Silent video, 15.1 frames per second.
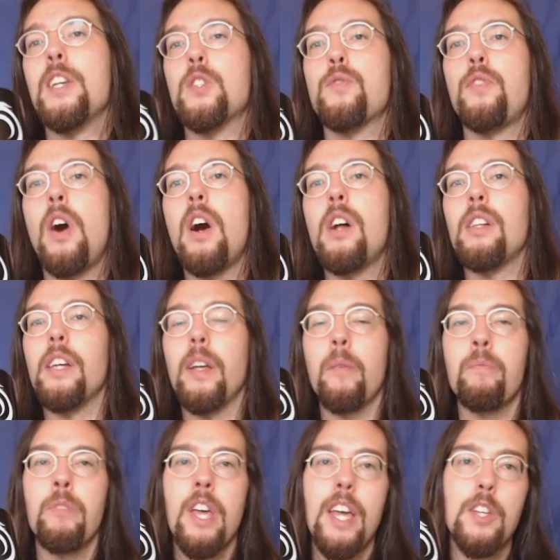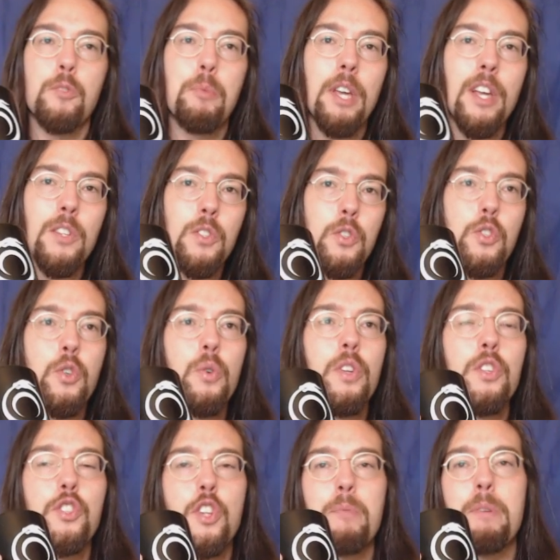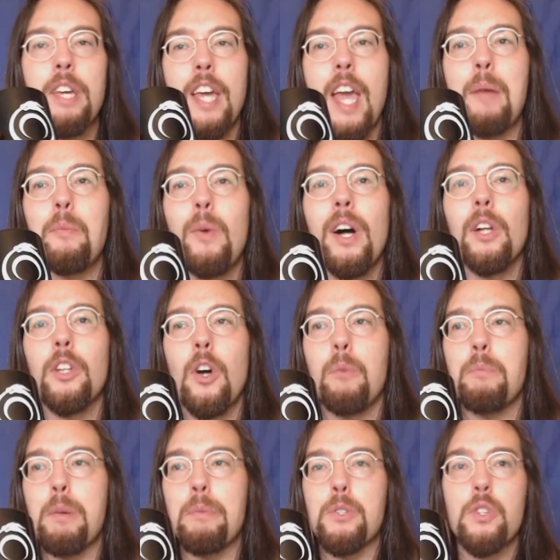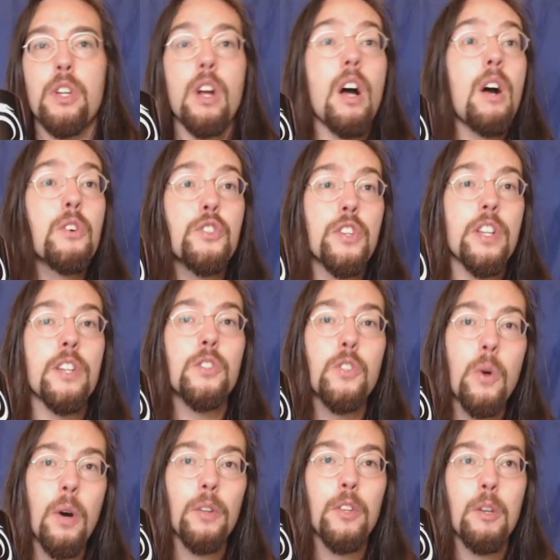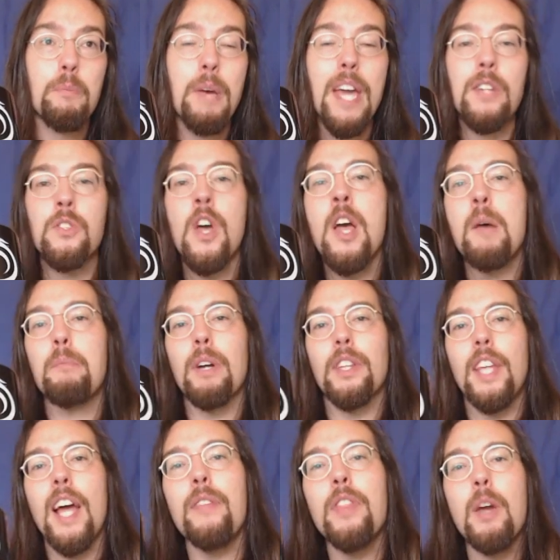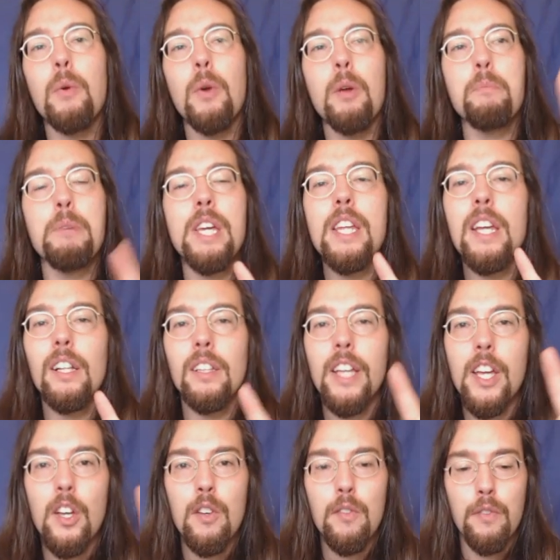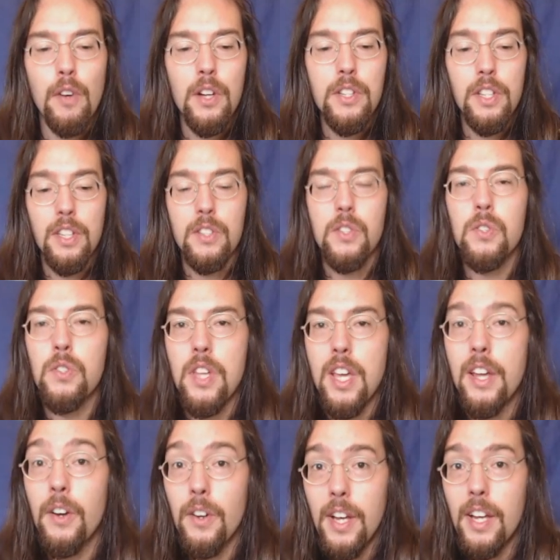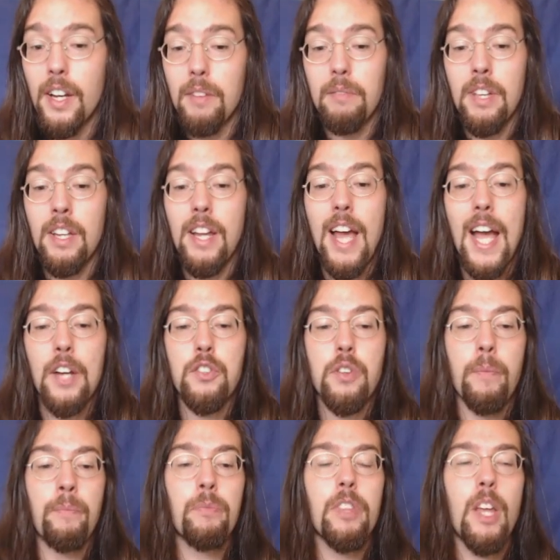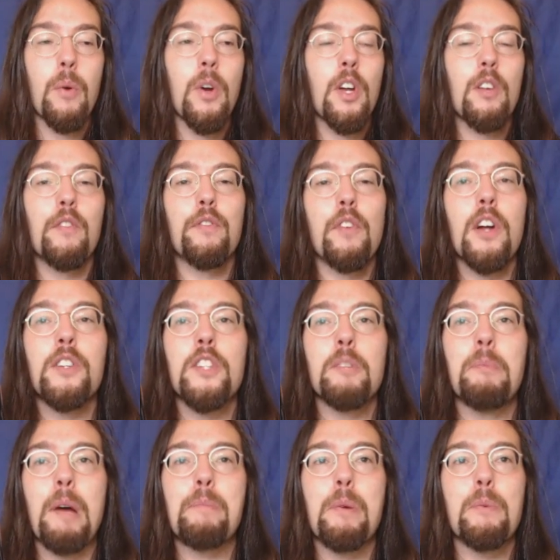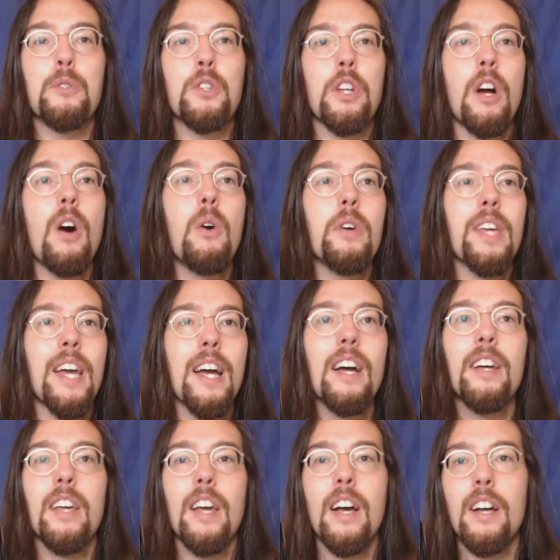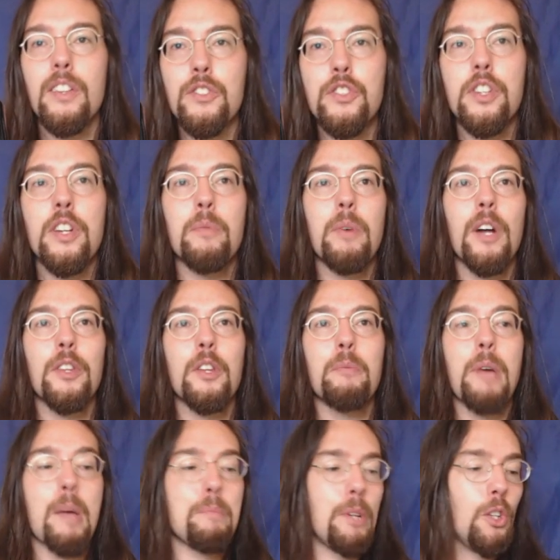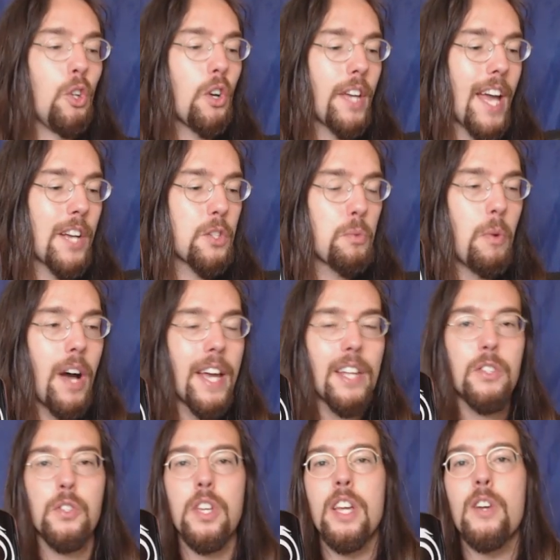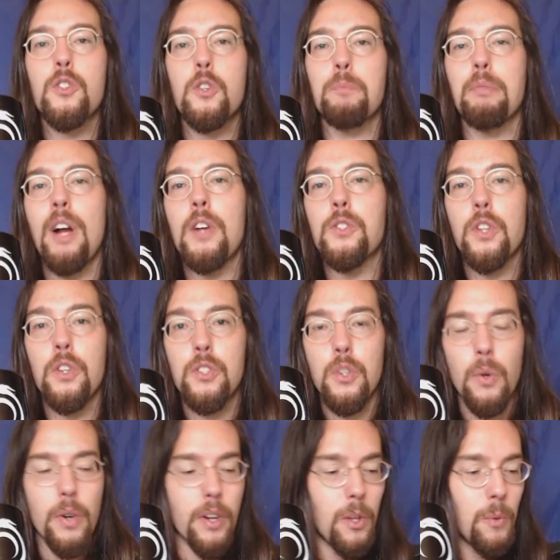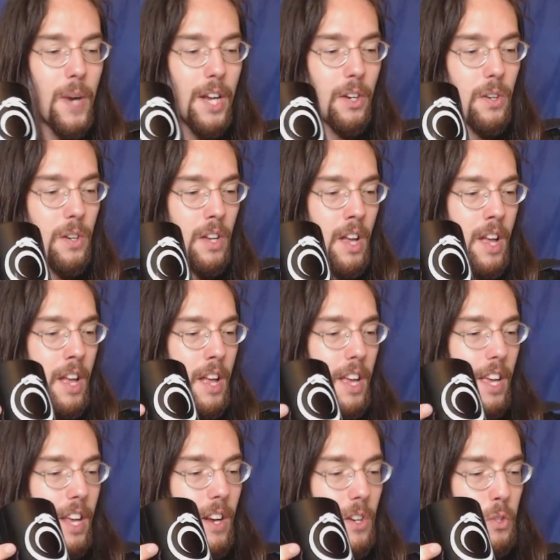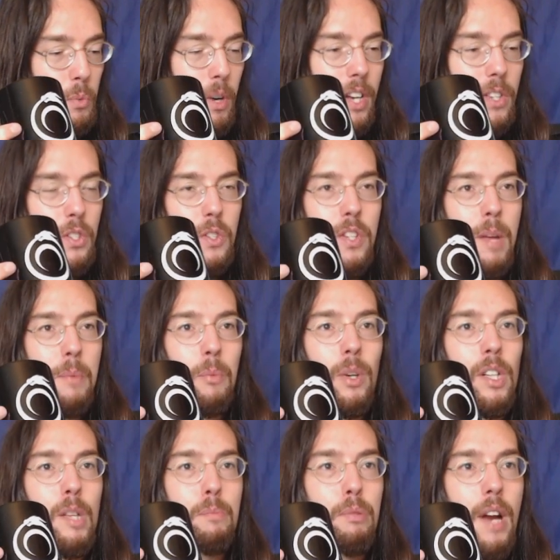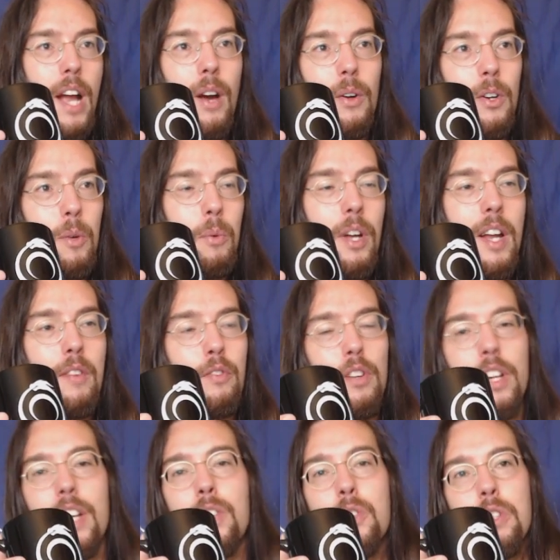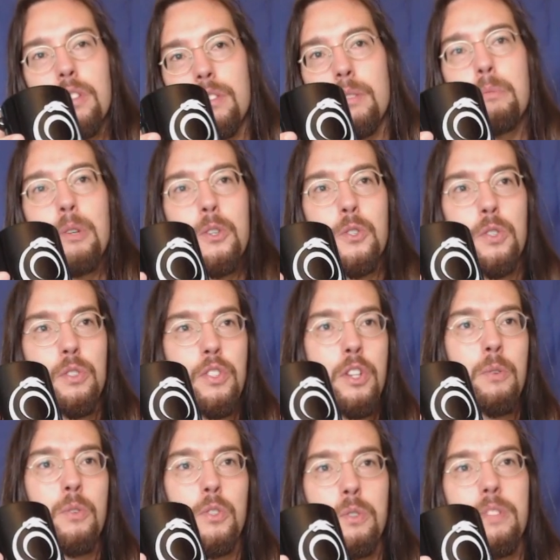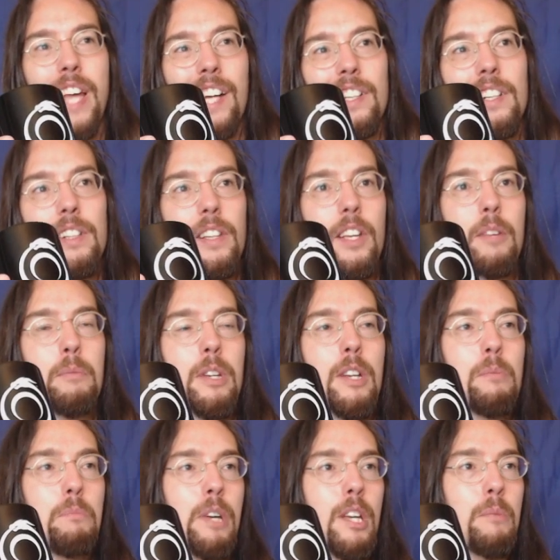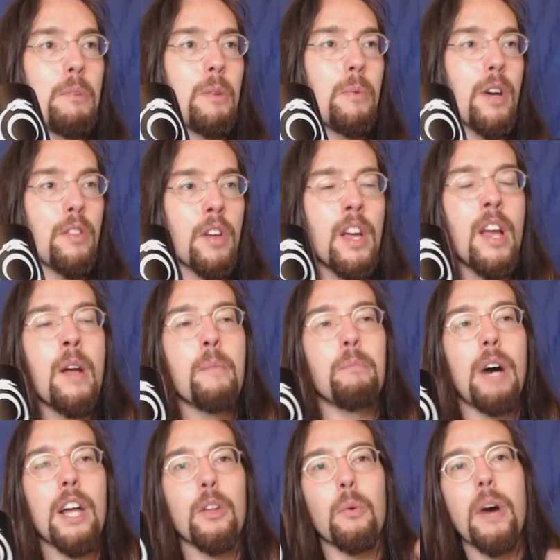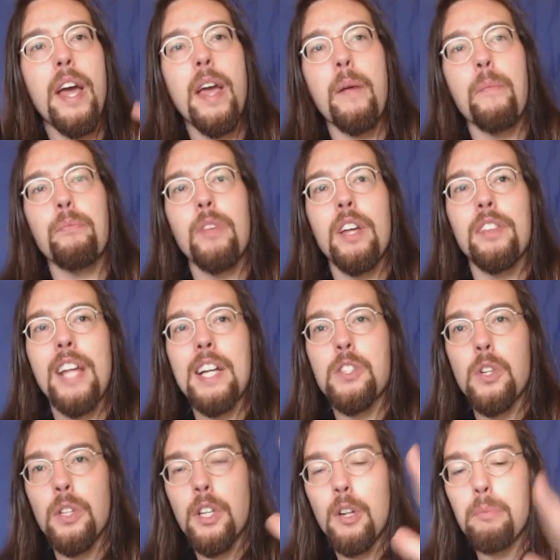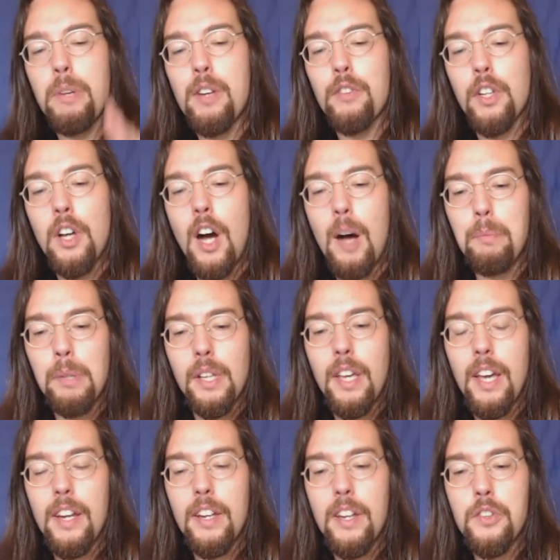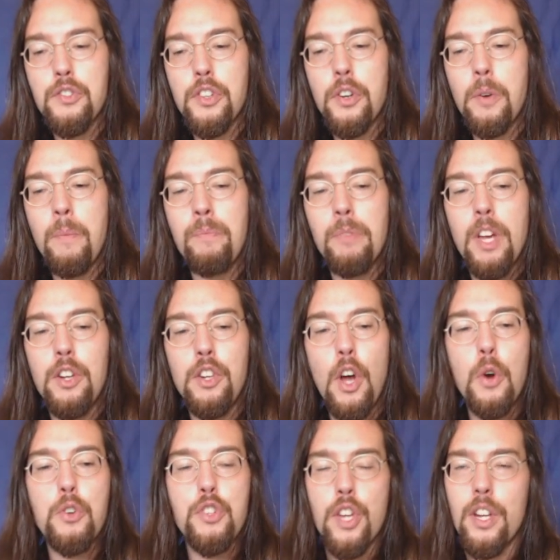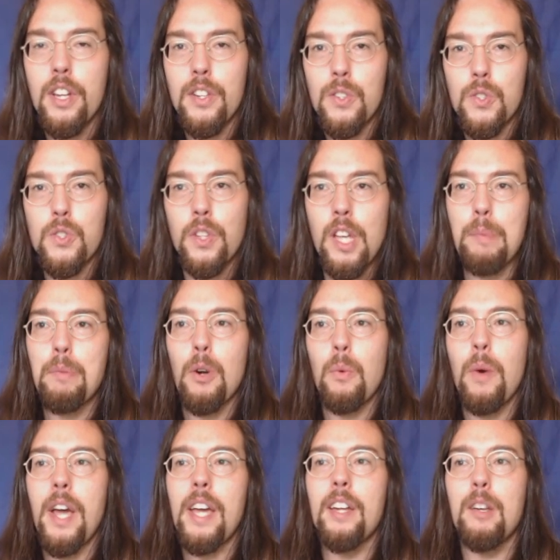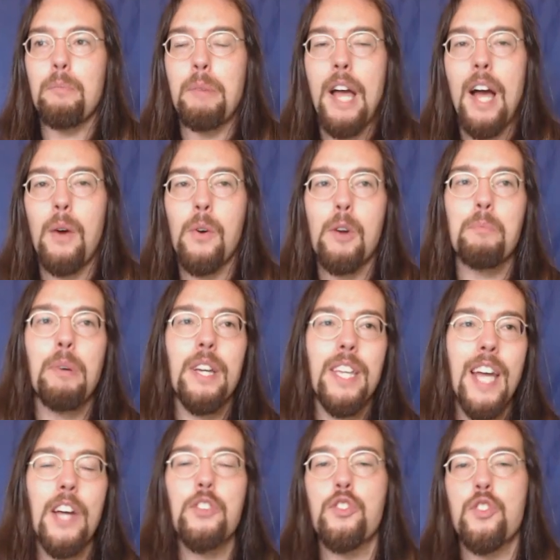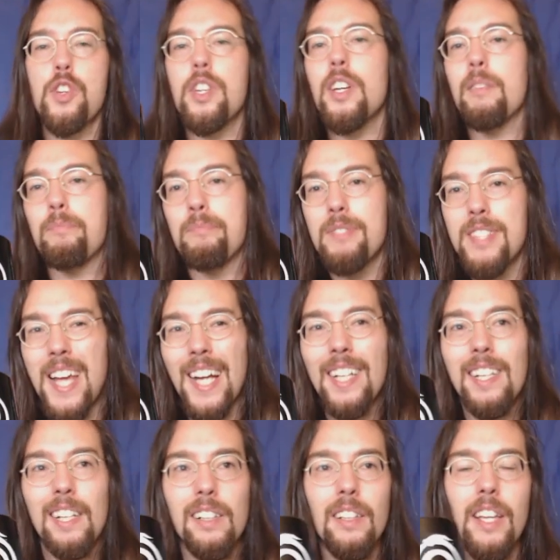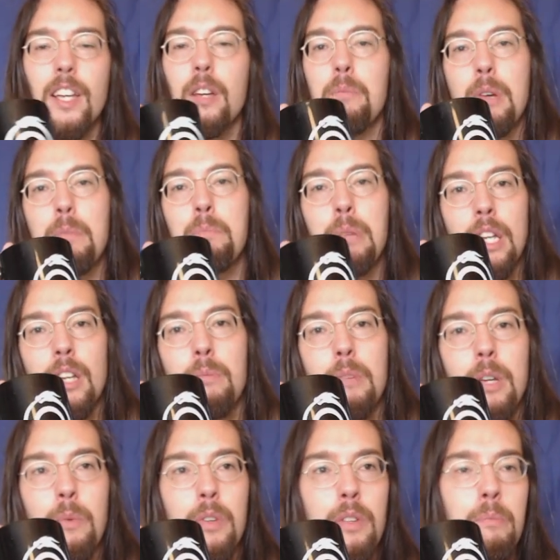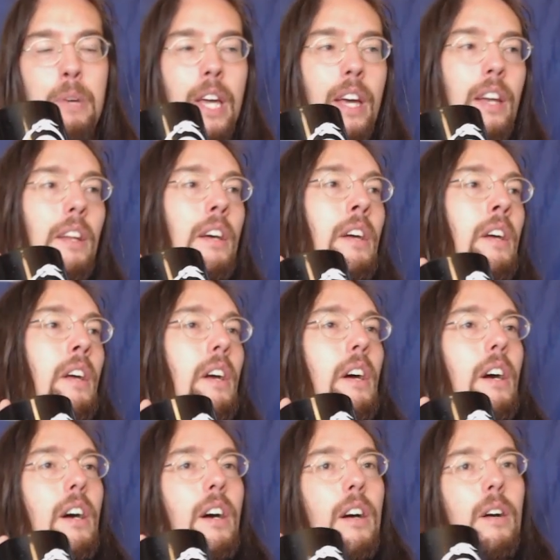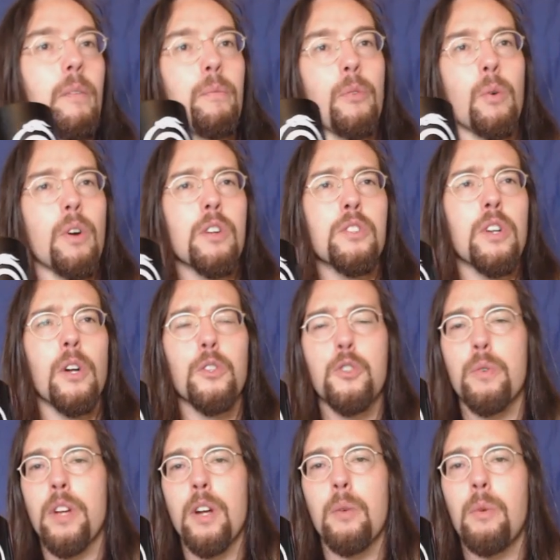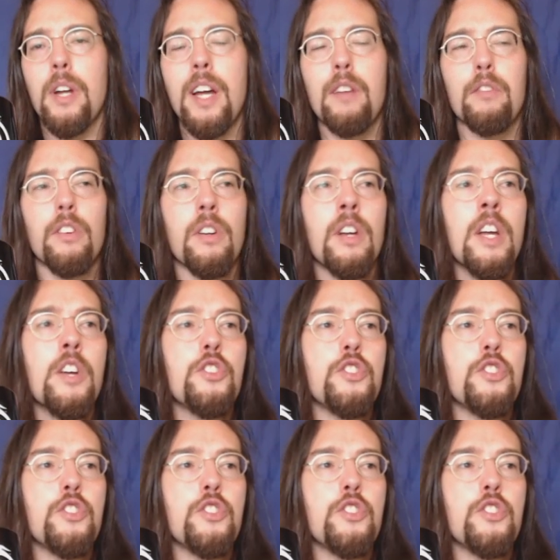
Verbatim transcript: is falling is because as soon as she became well-known, people said, oh, she did so well at the debates. But then they were immediately confronted. This is the internet in action. They were confronted by people who said, oh, yeah, she did well at the debate, but look, X, Y, and Z. Here's her prosecutorial record. Here's what is his name, Willie Brown or whatever it is, the person she was technically committing bigamy with. By the way, that's a little bit of a complicated issue. No, she didn't sleep her way into power, but yes, she did technically commit bigamy with a man. Or adultery or whatever.